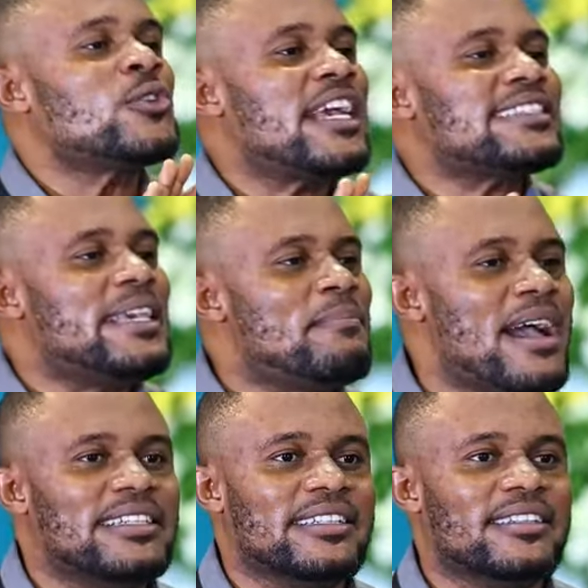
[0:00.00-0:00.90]
So just
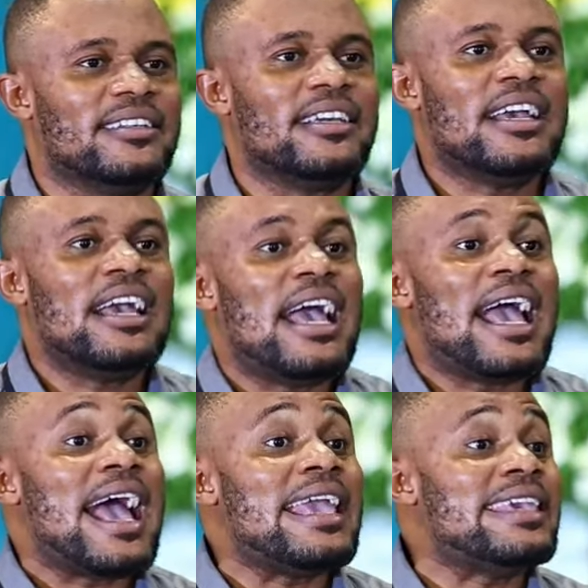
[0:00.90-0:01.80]
imagine
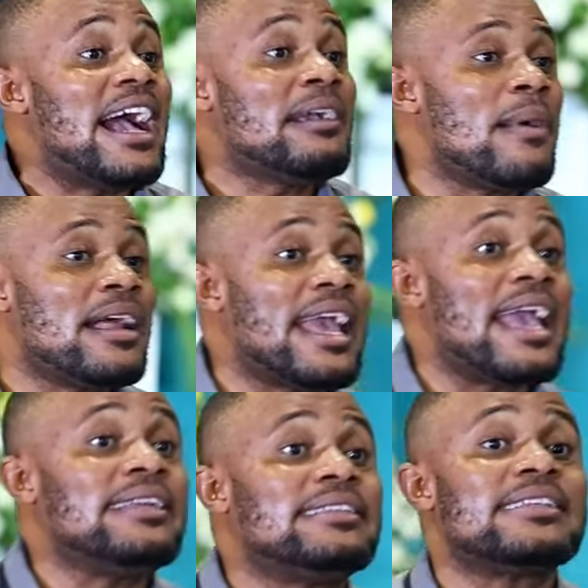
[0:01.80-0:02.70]
a young
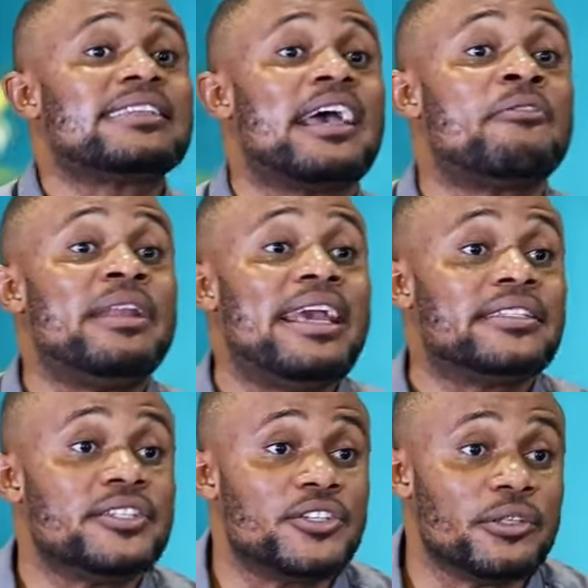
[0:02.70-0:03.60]
man enters a
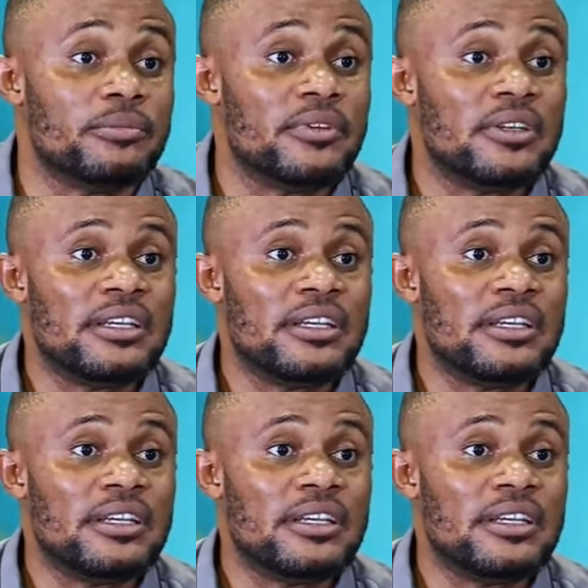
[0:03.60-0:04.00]
relationship,